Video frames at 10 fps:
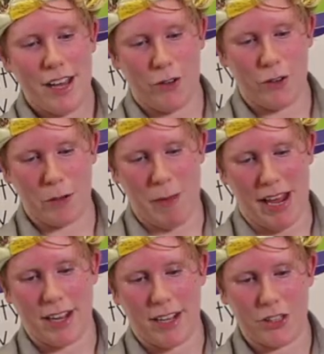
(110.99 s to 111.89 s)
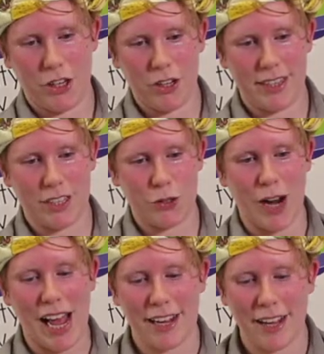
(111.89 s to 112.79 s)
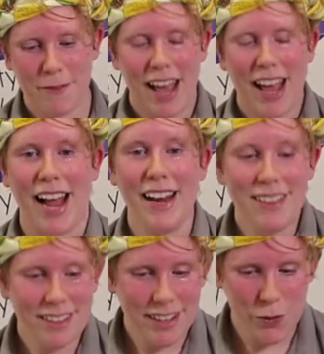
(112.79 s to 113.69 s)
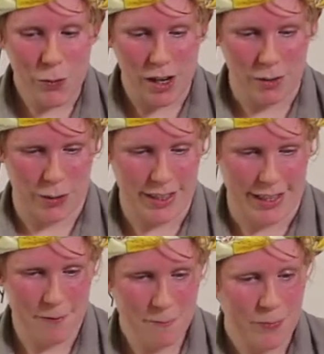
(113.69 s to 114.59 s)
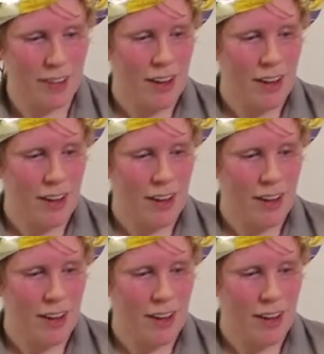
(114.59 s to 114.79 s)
You could make a turn in the track, anything you want really.